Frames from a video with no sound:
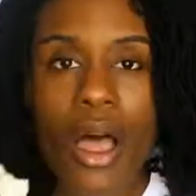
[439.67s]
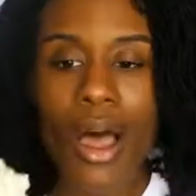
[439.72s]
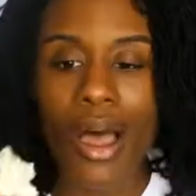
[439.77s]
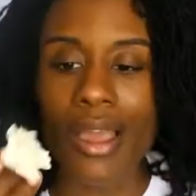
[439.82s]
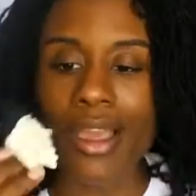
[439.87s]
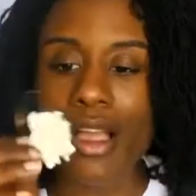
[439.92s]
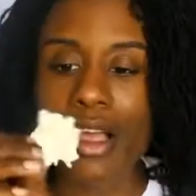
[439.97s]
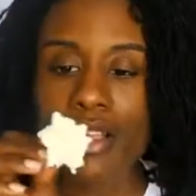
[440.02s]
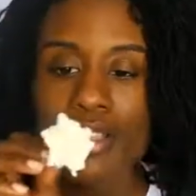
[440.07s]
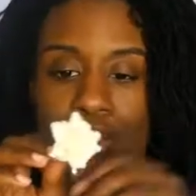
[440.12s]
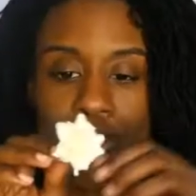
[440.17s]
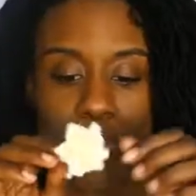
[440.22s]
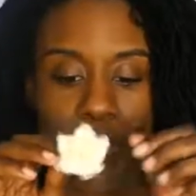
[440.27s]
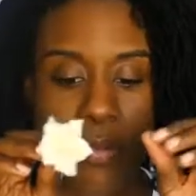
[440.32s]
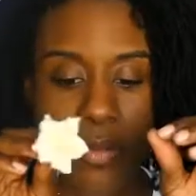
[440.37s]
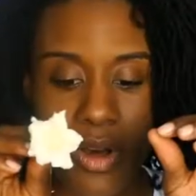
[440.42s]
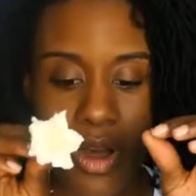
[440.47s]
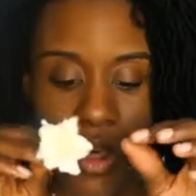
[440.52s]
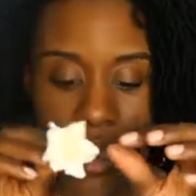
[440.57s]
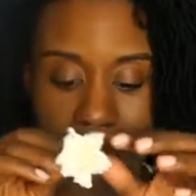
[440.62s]
I also
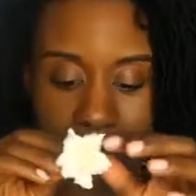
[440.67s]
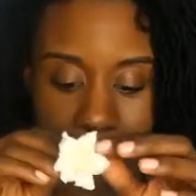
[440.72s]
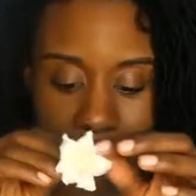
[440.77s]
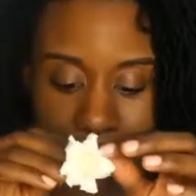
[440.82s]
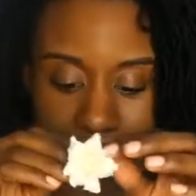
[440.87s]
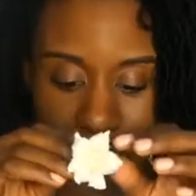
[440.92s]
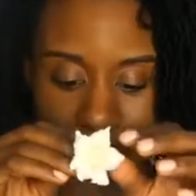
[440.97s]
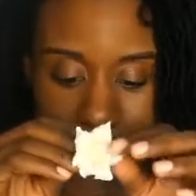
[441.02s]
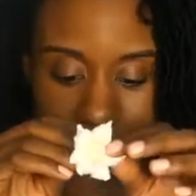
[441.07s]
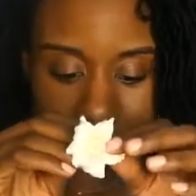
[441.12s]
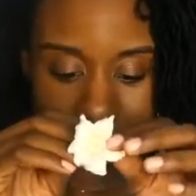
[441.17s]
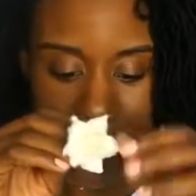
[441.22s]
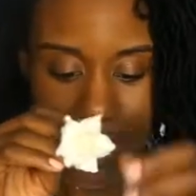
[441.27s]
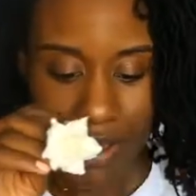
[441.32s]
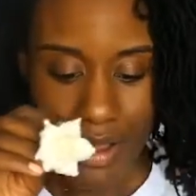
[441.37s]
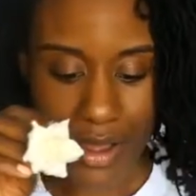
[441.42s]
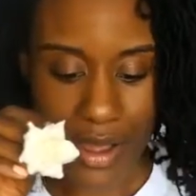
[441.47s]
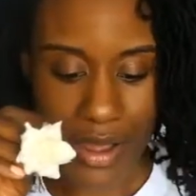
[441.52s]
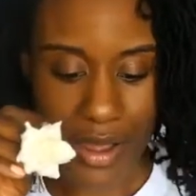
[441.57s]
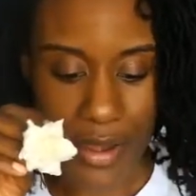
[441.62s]
bought
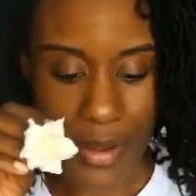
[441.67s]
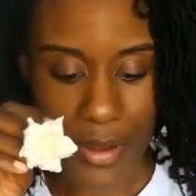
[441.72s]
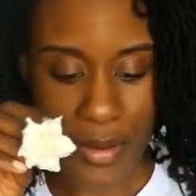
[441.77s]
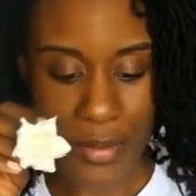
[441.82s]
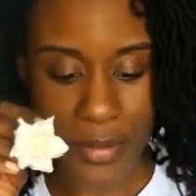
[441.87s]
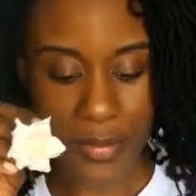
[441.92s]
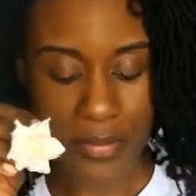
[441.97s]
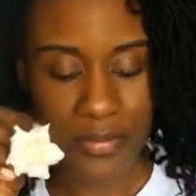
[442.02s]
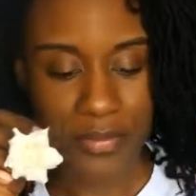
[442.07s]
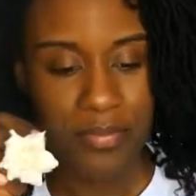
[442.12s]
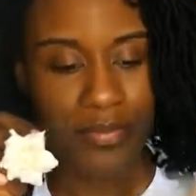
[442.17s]
um